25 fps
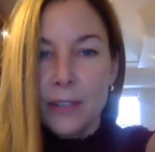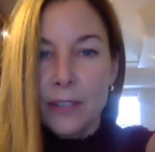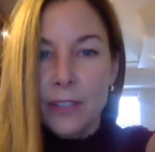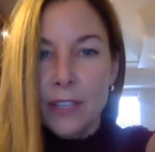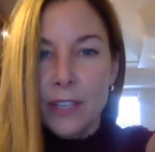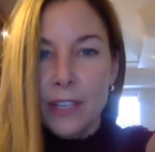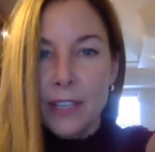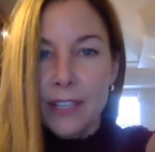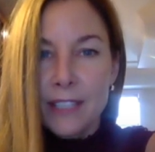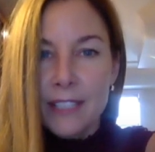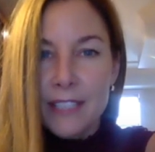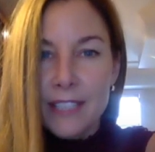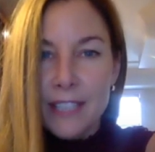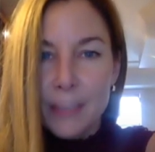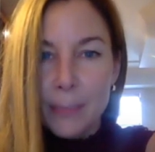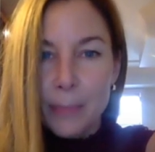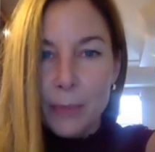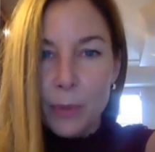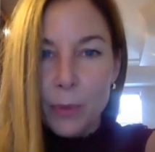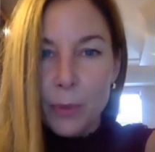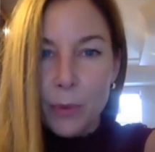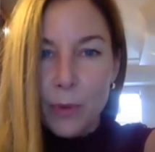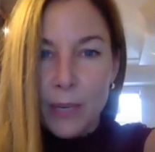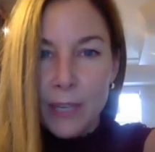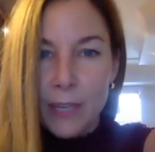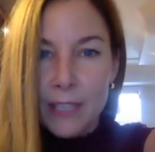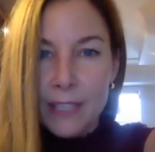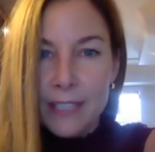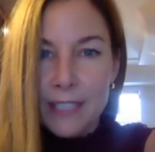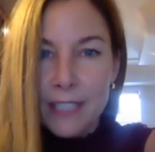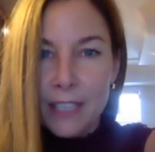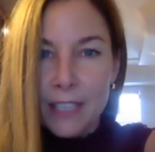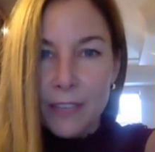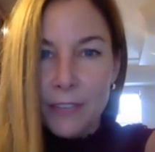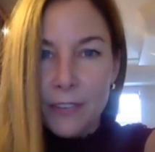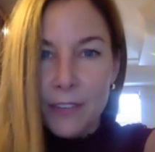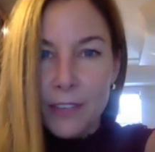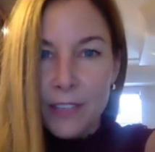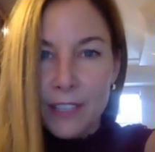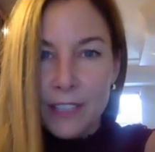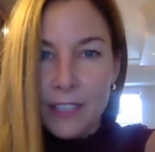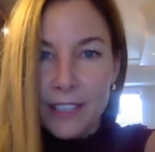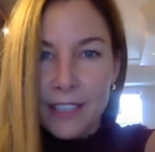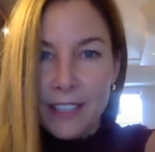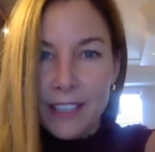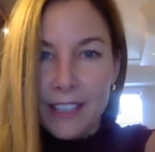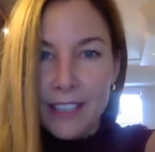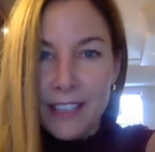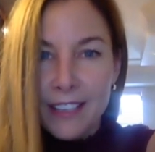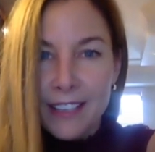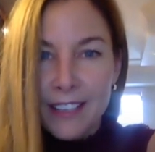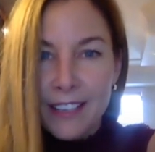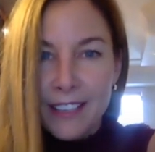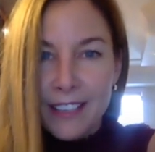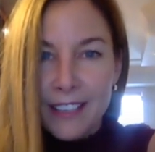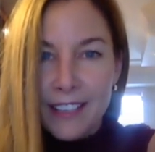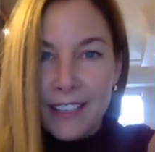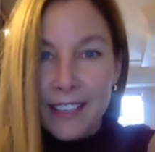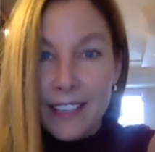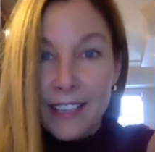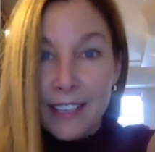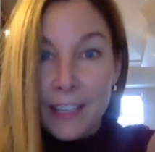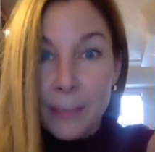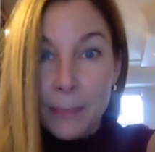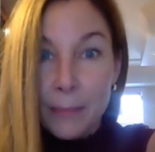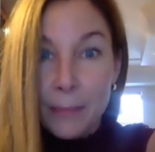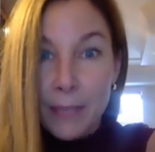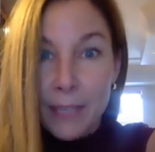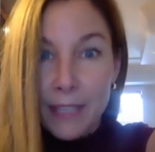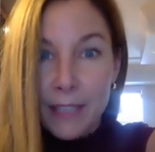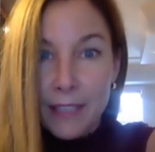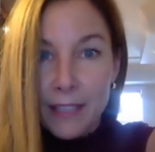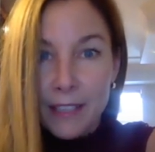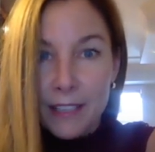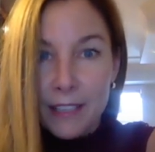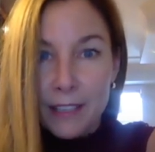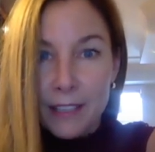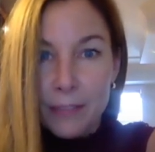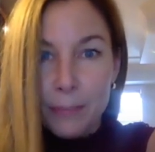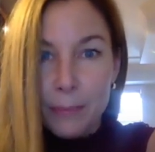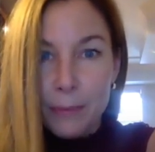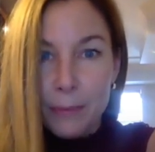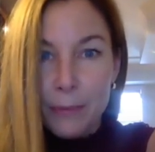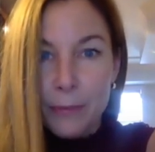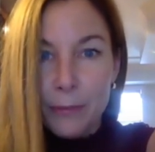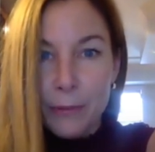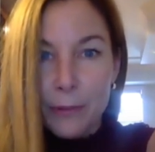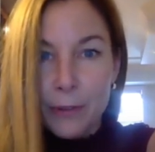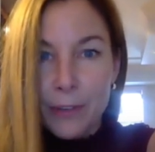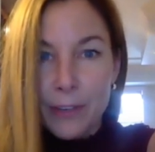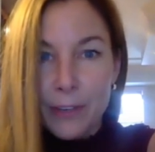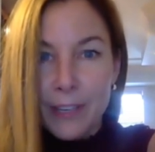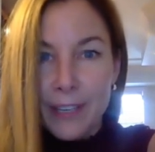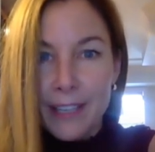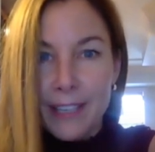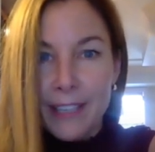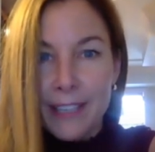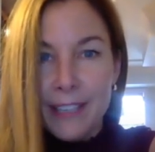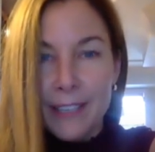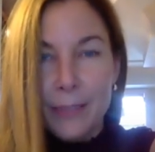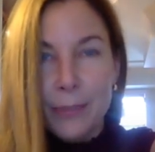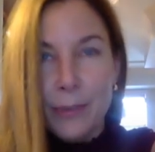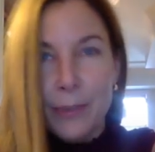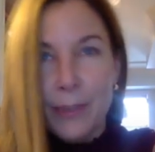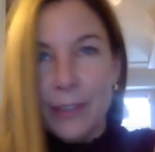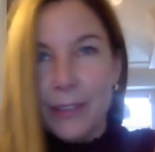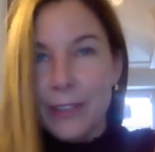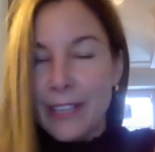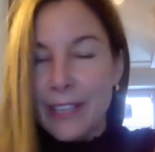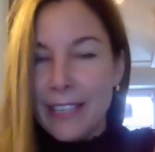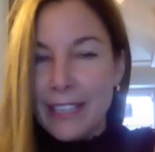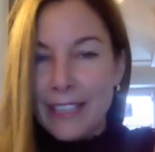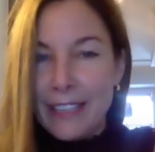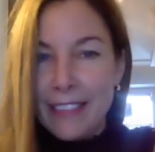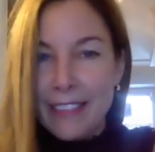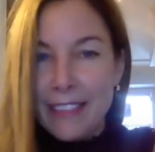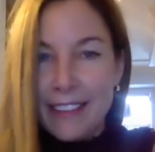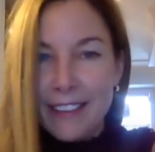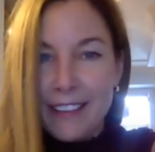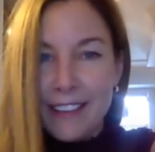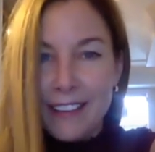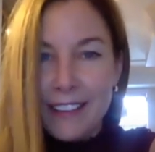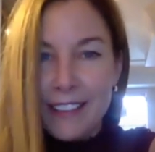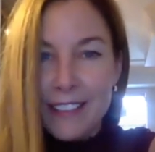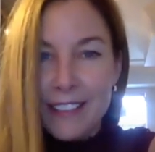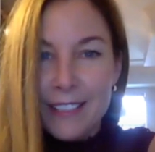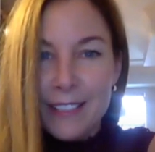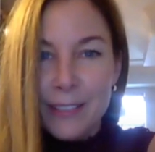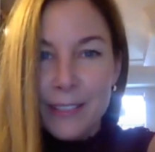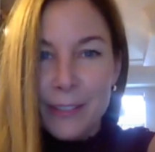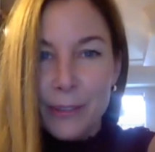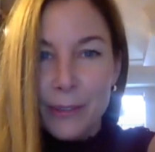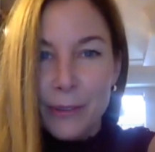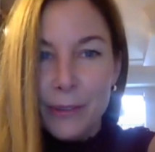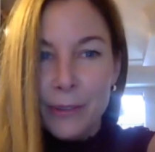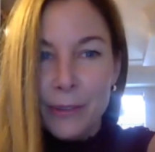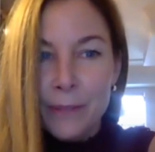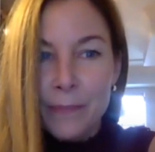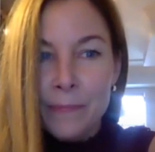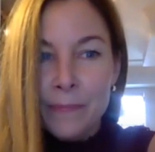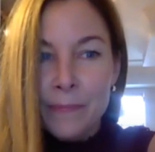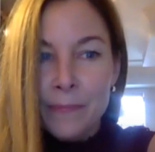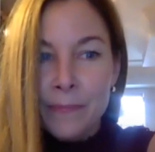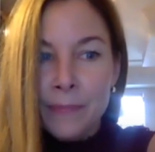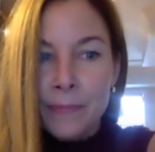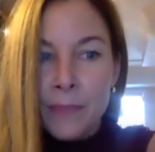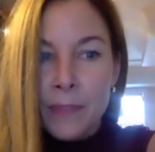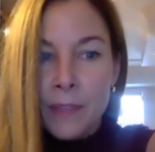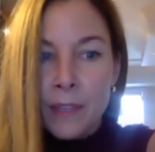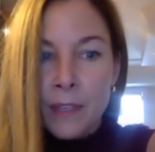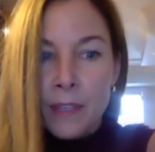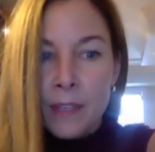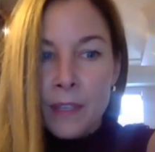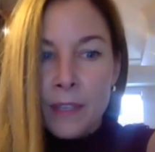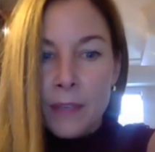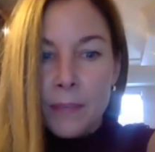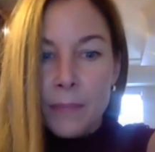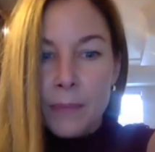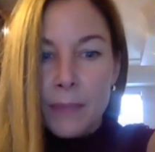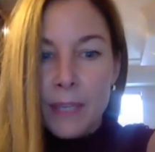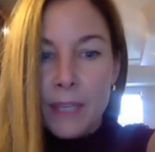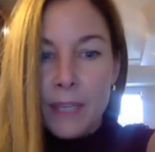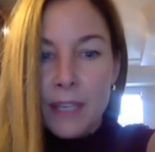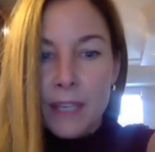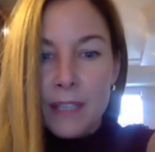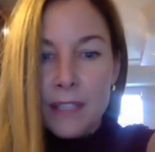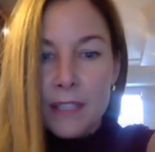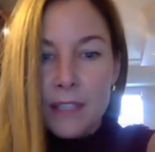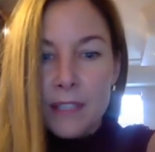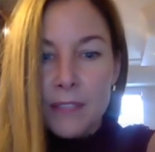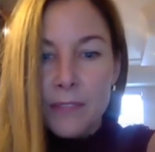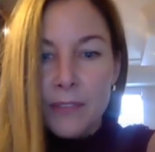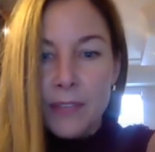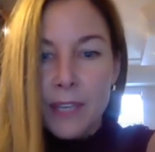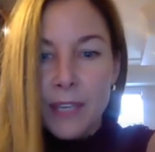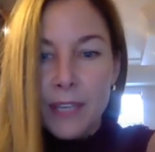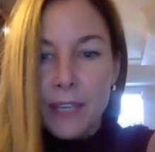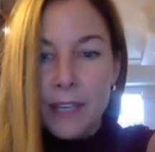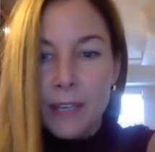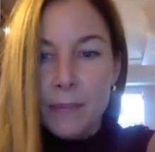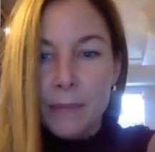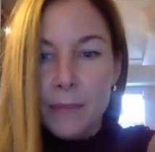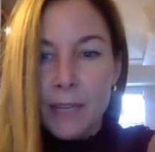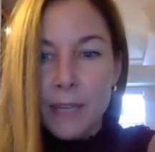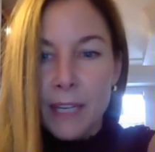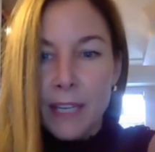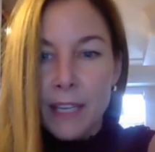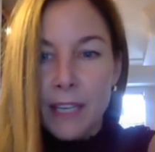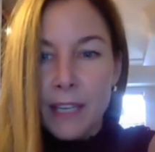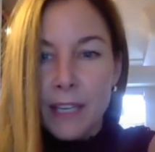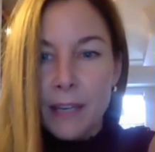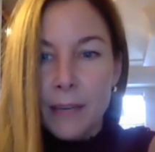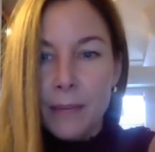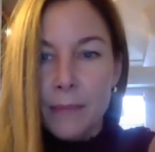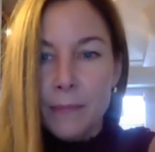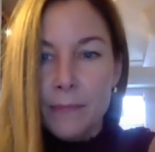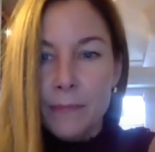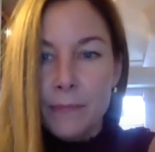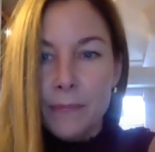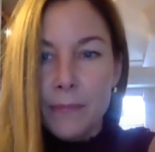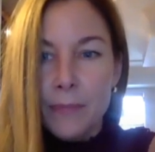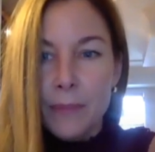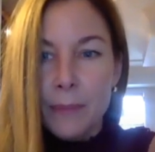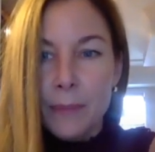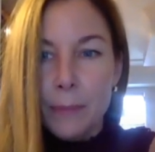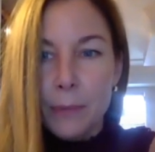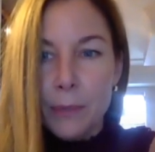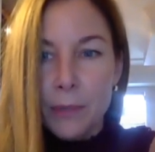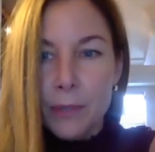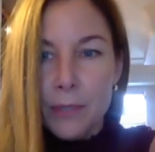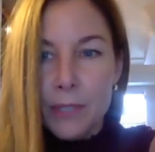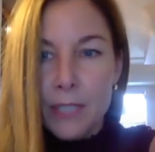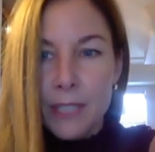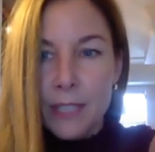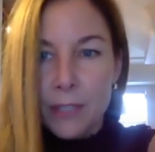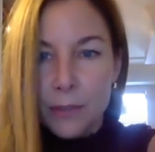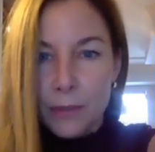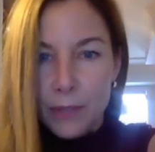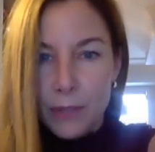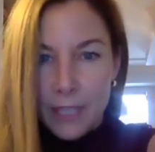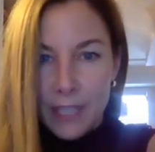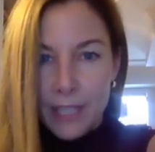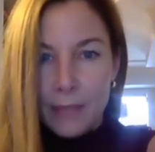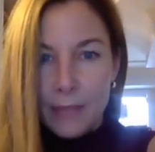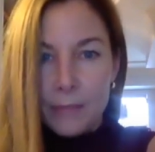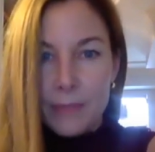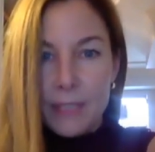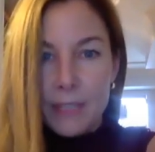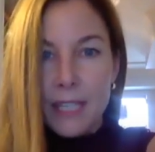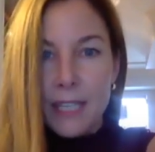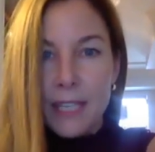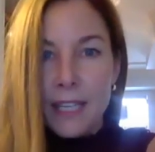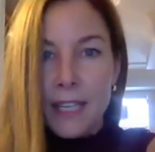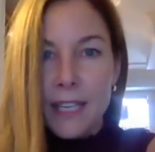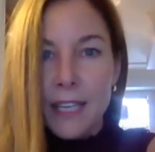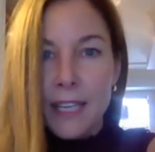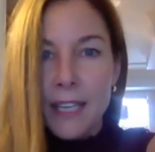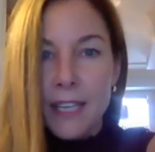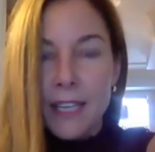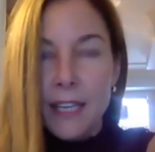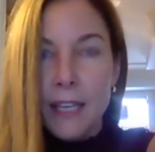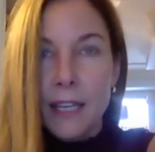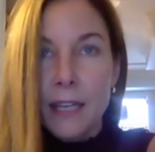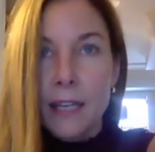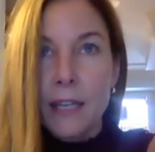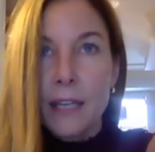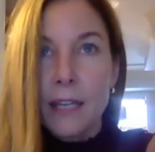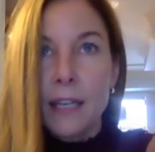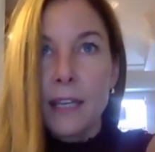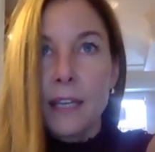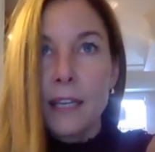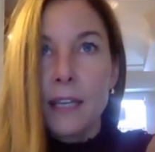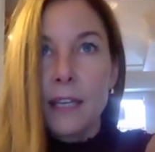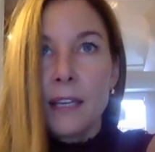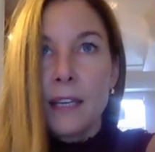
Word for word: god is number one definitely in my life before anyone or anything so because of him i am the person who i am today and i